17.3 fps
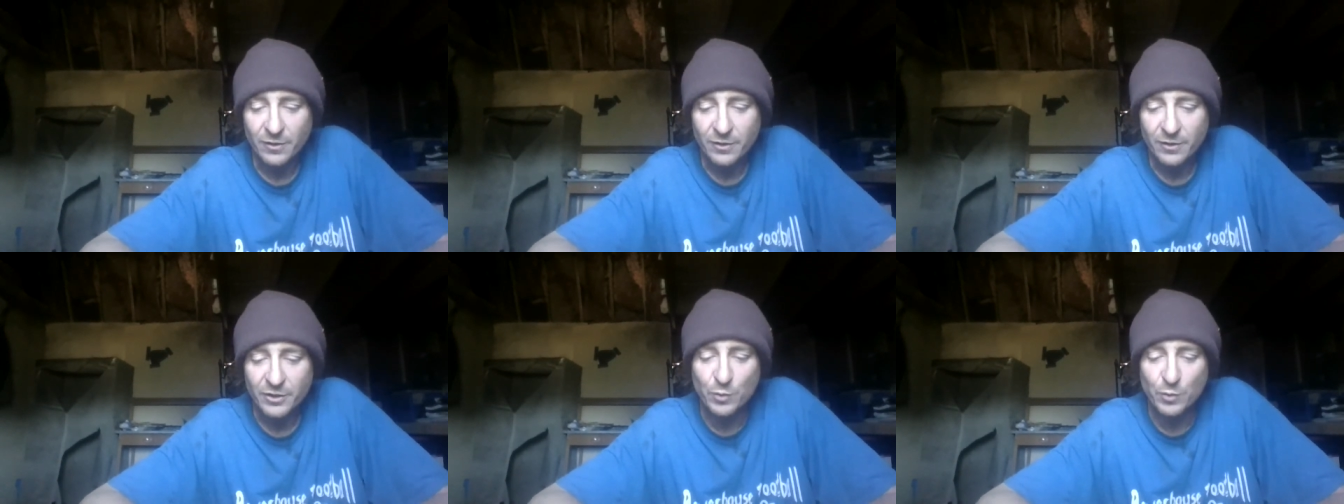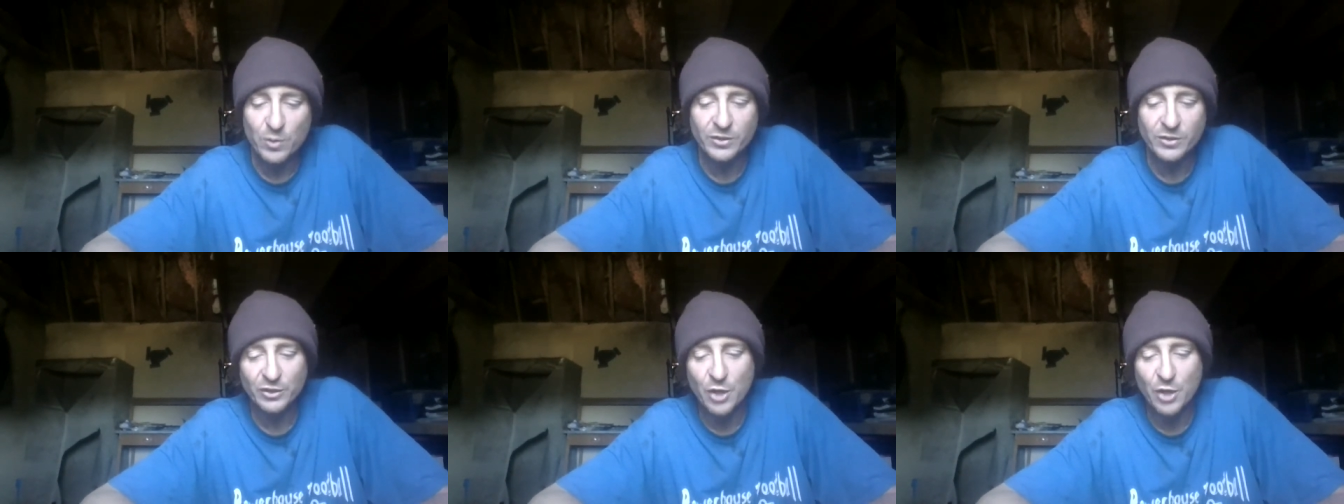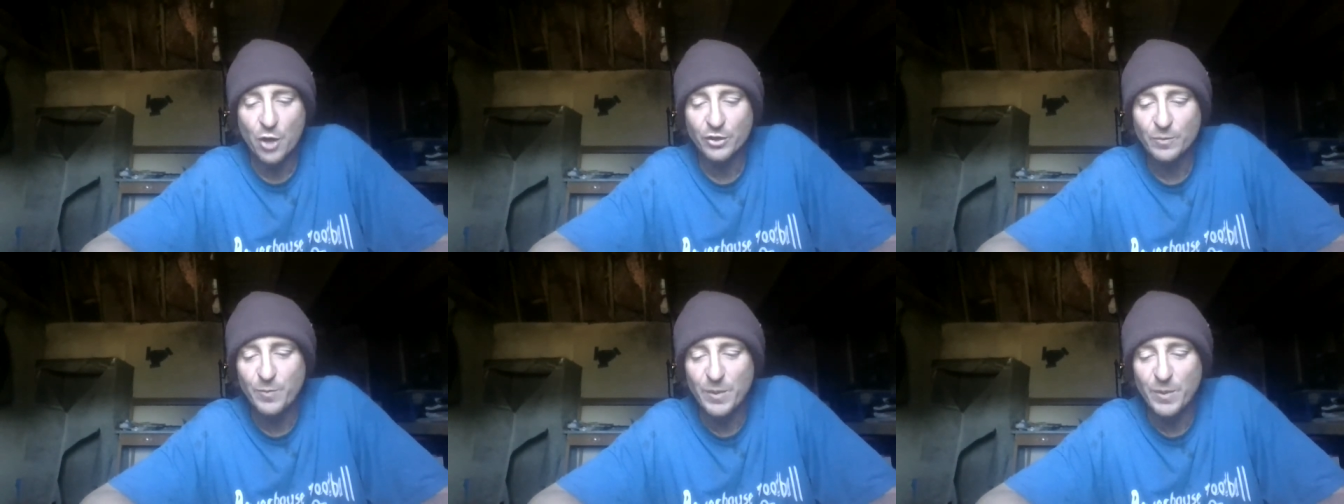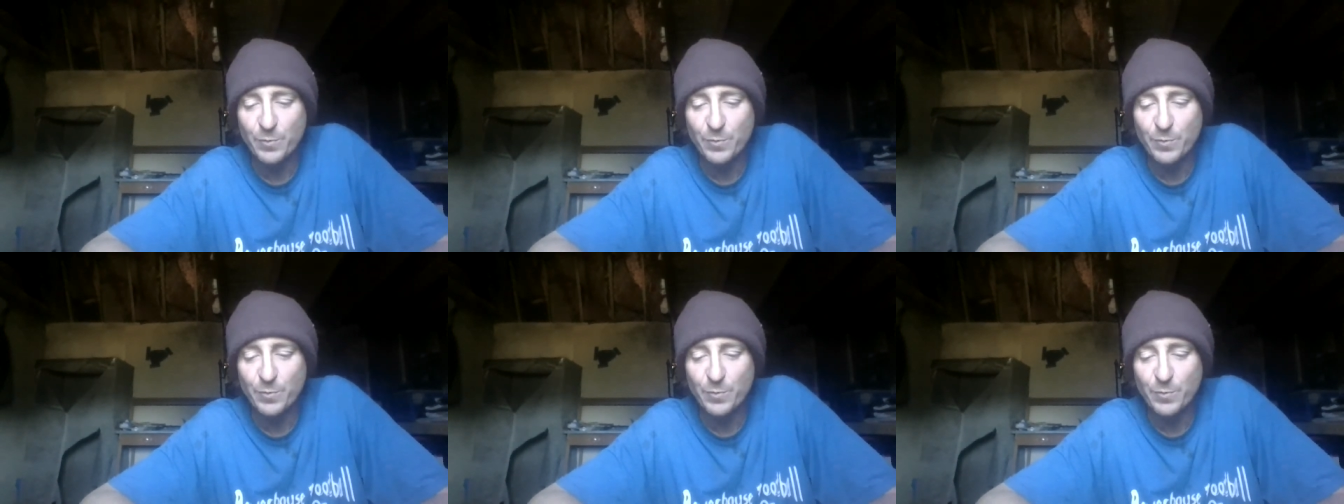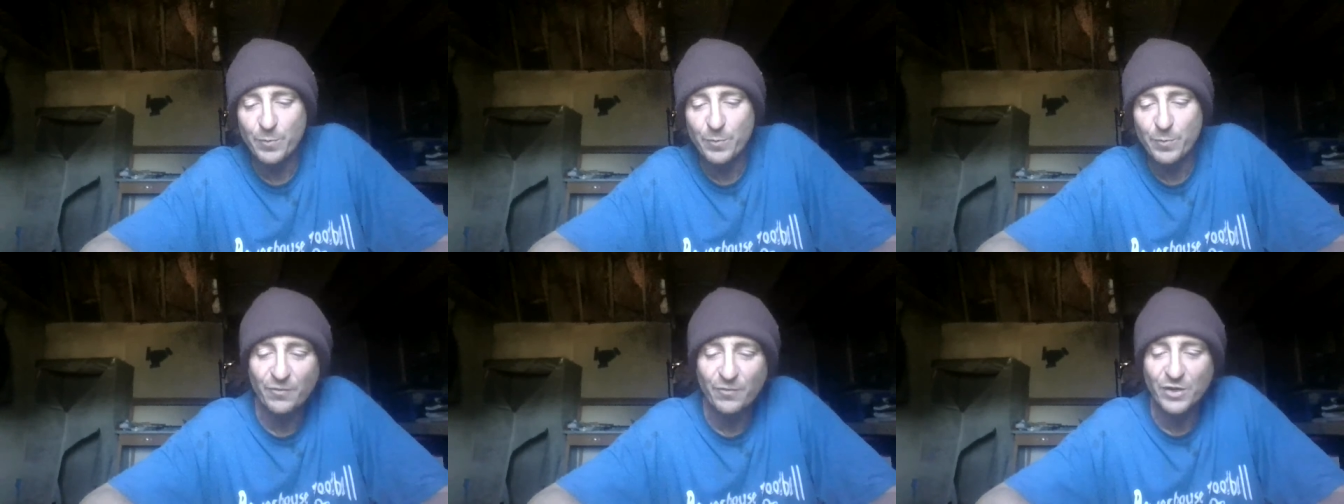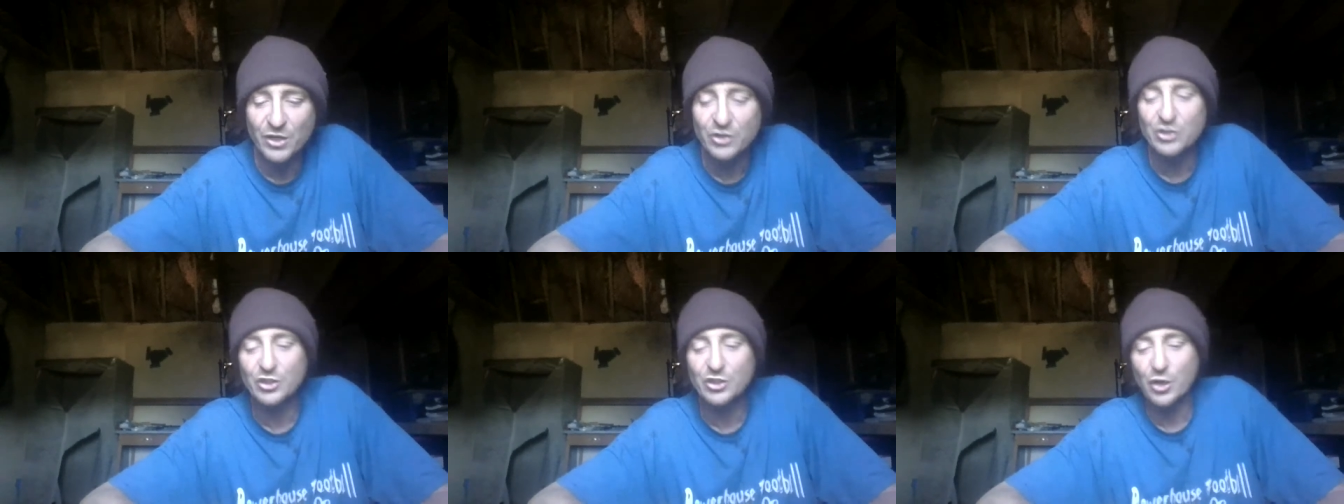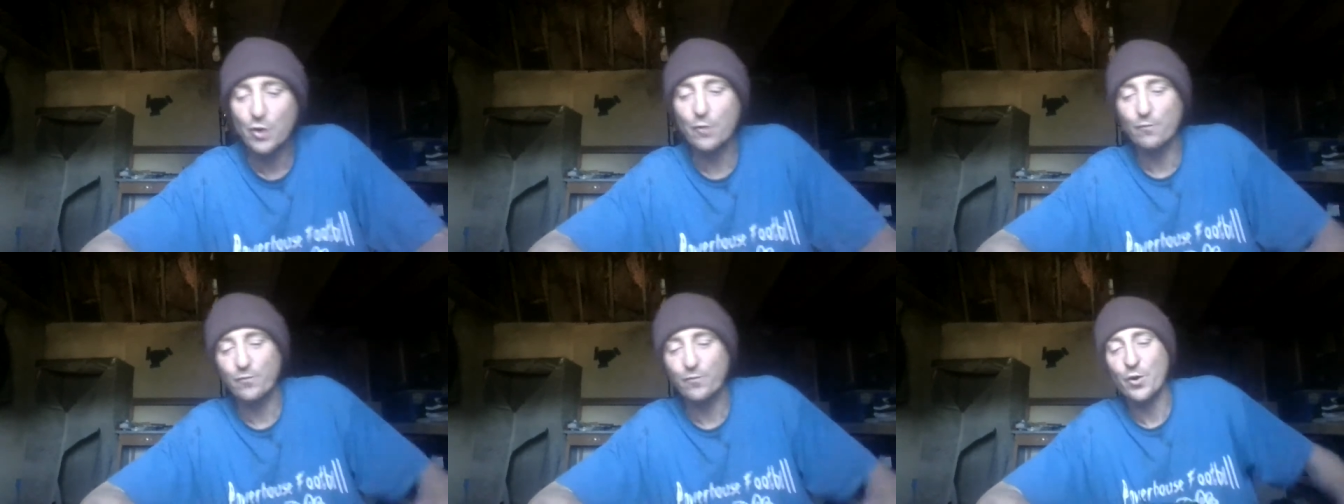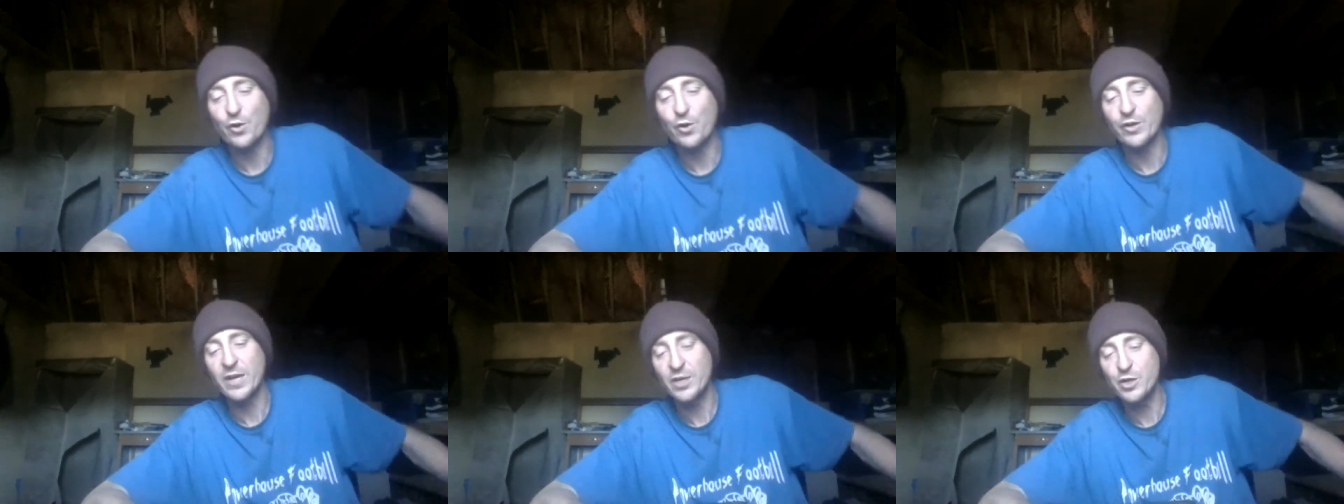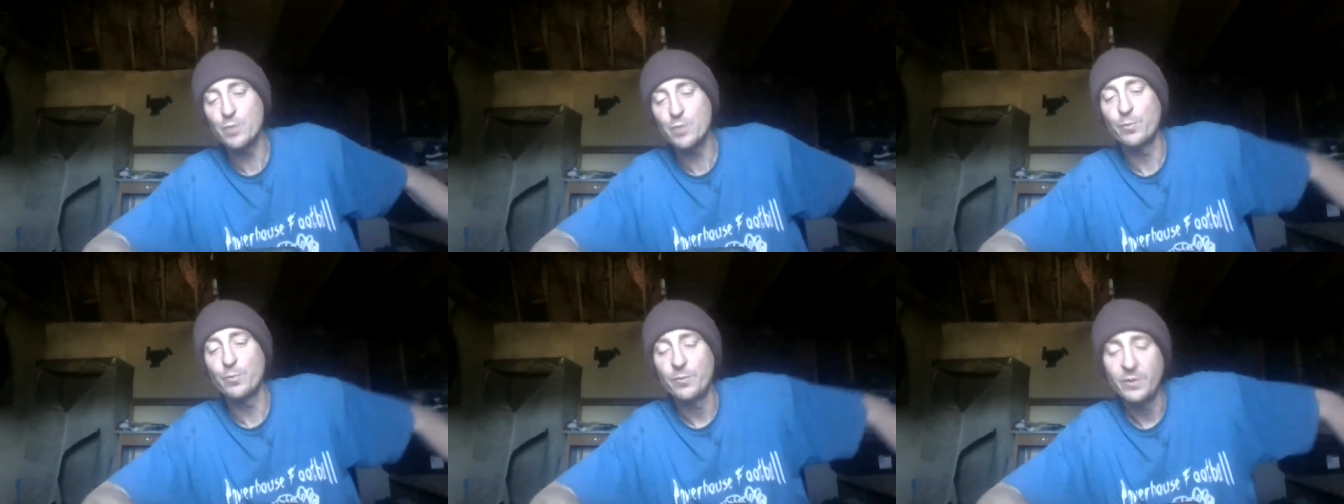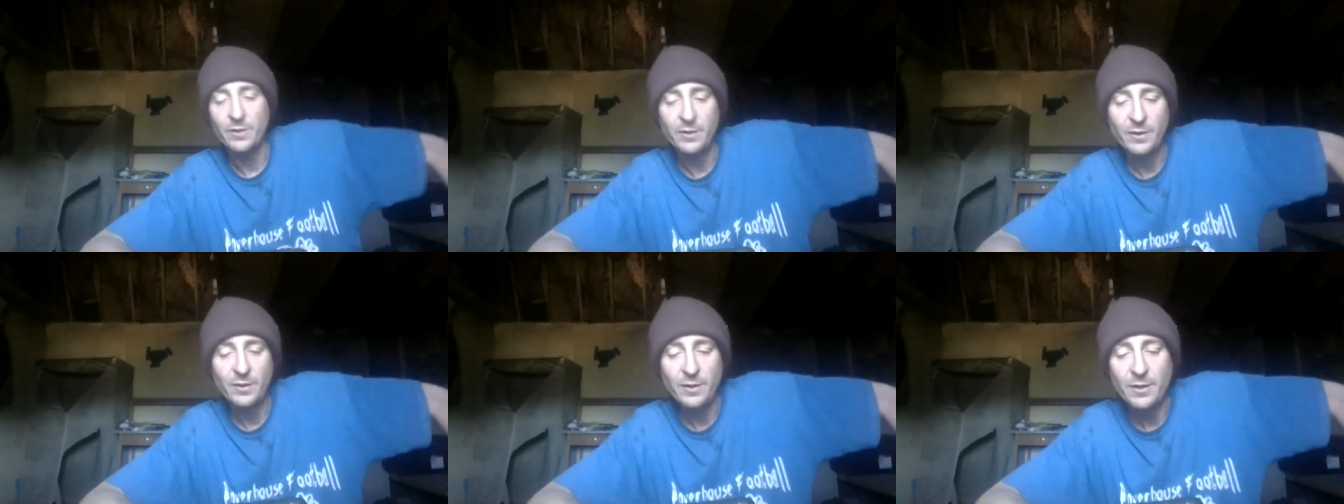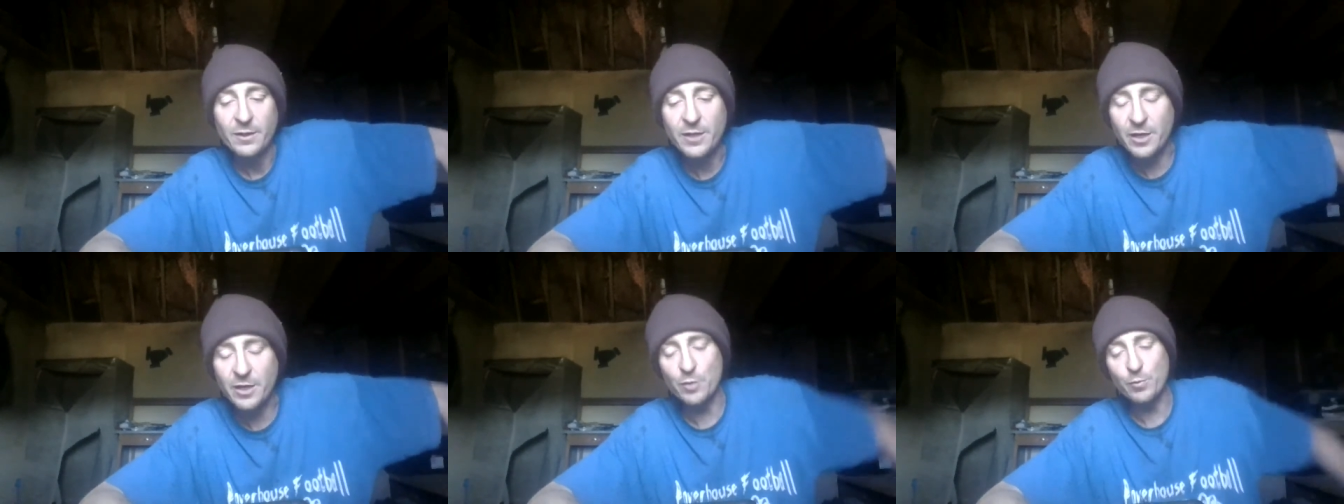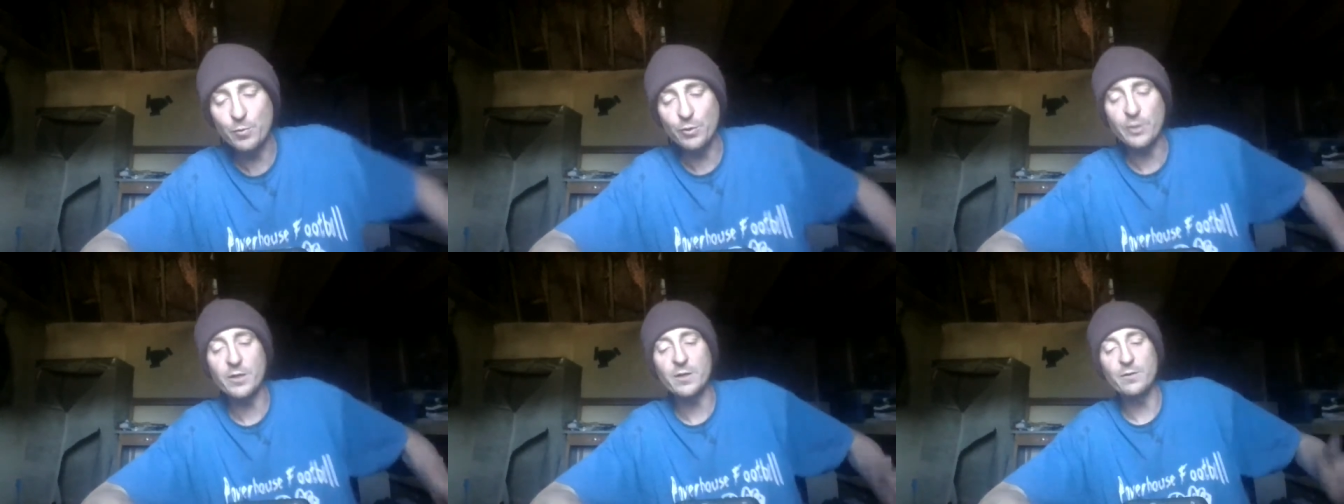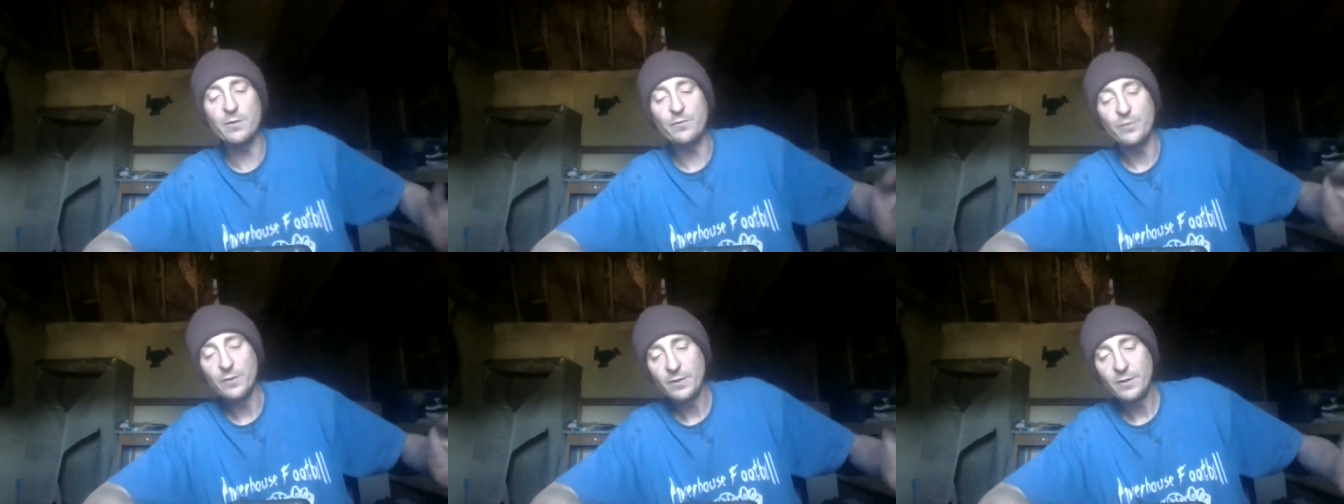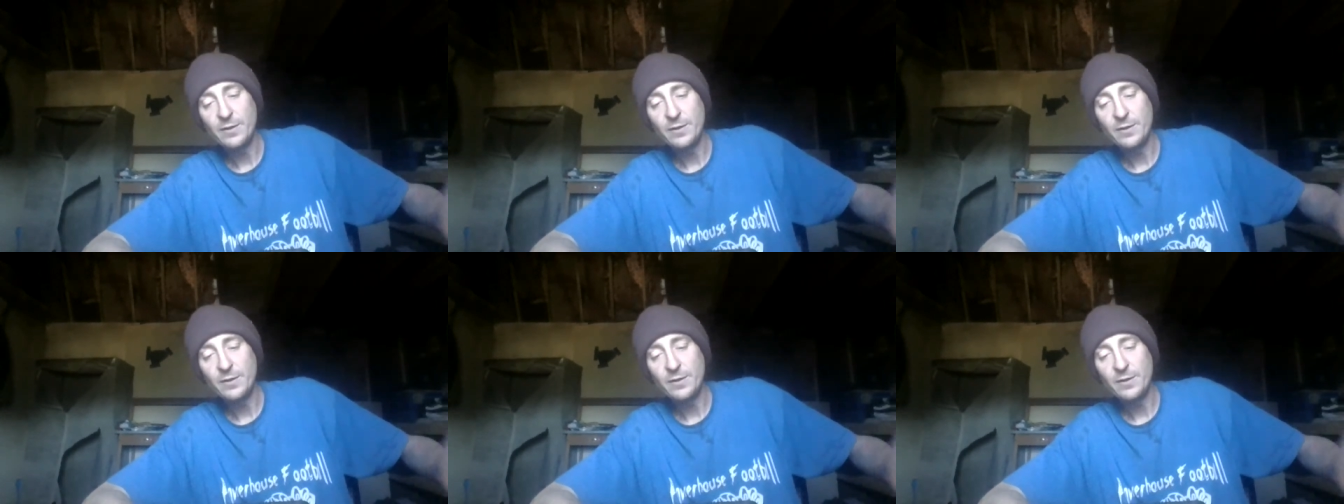She wants to talk to people that actually have concern for her. Can you can you believe?